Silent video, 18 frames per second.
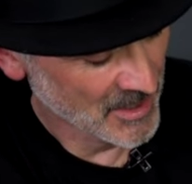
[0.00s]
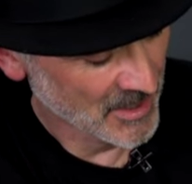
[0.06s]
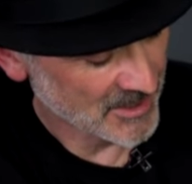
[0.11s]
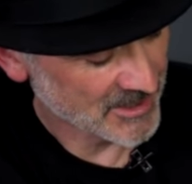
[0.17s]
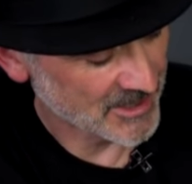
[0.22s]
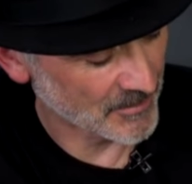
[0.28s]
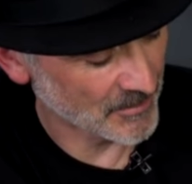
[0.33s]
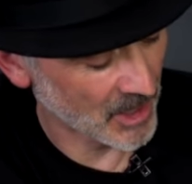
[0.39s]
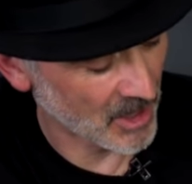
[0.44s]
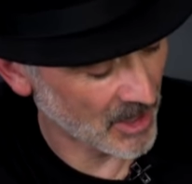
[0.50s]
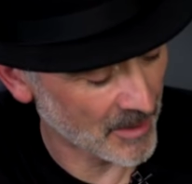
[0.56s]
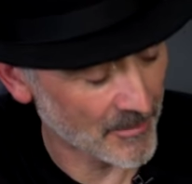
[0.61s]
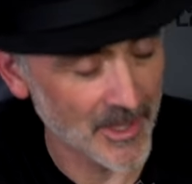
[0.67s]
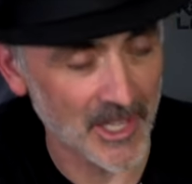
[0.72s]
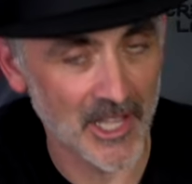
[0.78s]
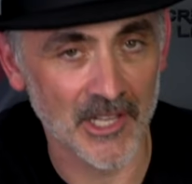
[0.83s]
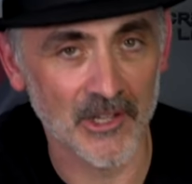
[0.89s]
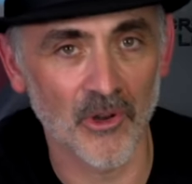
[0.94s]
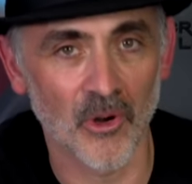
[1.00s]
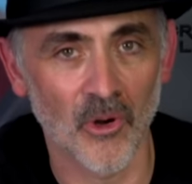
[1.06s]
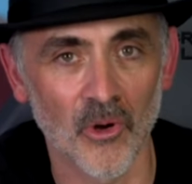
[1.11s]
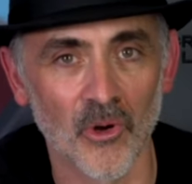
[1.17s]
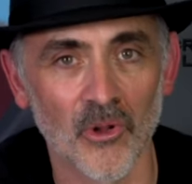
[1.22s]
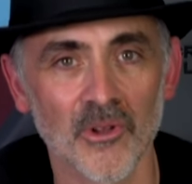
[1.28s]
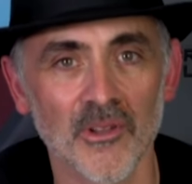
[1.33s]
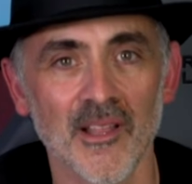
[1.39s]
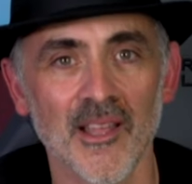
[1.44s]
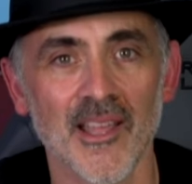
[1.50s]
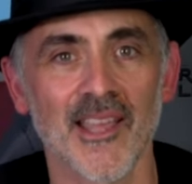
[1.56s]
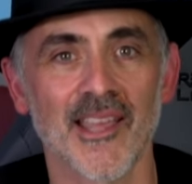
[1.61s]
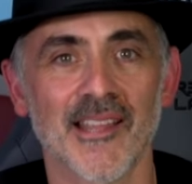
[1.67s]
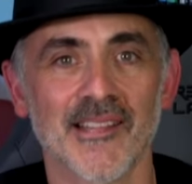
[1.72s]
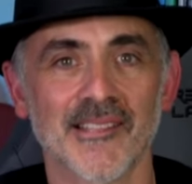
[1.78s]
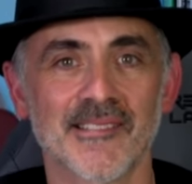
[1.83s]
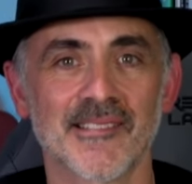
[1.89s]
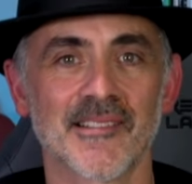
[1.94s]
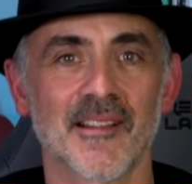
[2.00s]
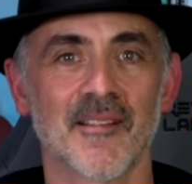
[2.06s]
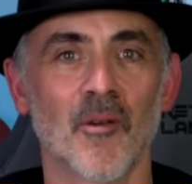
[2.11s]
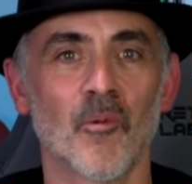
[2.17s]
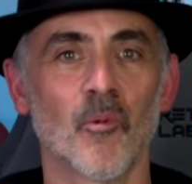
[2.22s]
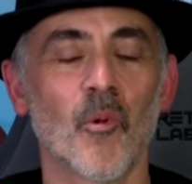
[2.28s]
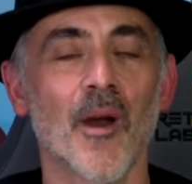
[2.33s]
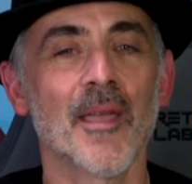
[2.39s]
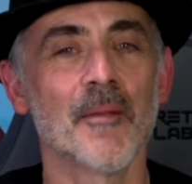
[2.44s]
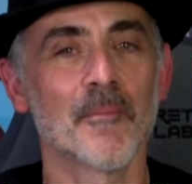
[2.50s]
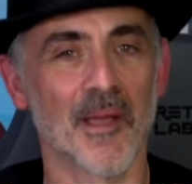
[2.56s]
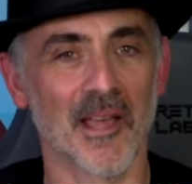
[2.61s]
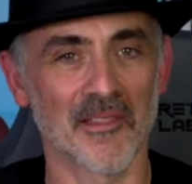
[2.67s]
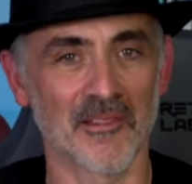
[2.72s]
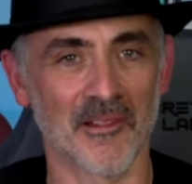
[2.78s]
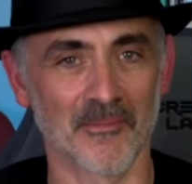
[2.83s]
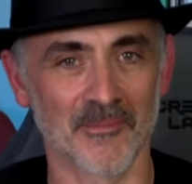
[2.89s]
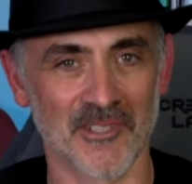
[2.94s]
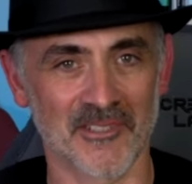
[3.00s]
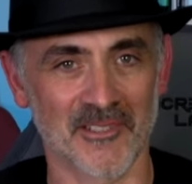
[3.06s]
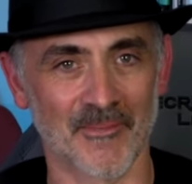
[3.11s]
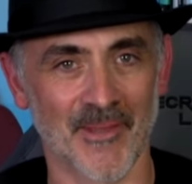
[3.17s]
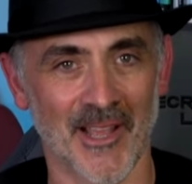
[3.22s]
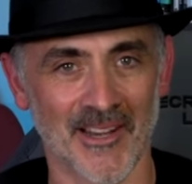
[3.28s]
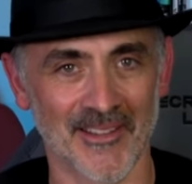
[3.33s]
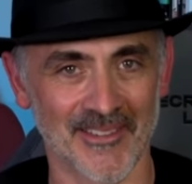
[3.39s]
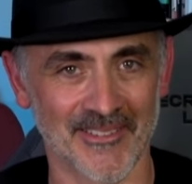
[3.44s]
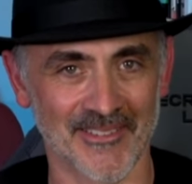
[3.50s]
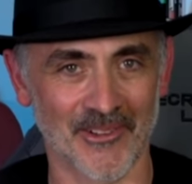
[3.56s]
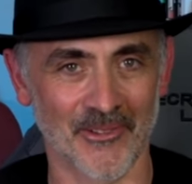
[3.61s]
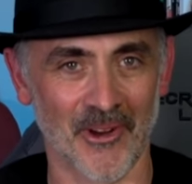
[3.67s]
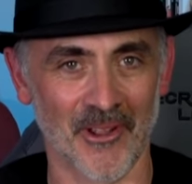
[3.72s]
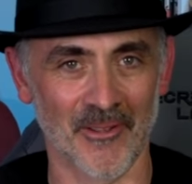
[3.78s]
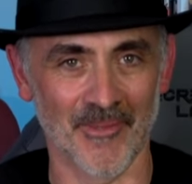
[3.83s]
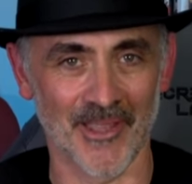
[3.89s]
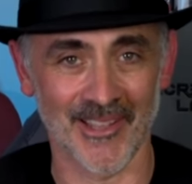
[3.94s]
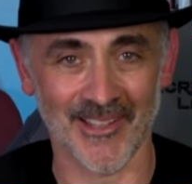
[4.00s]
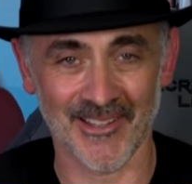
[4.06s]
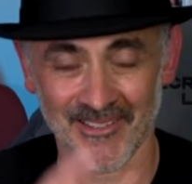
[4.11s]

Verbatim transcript: Sublime in all is way better than I'm just about to describe it,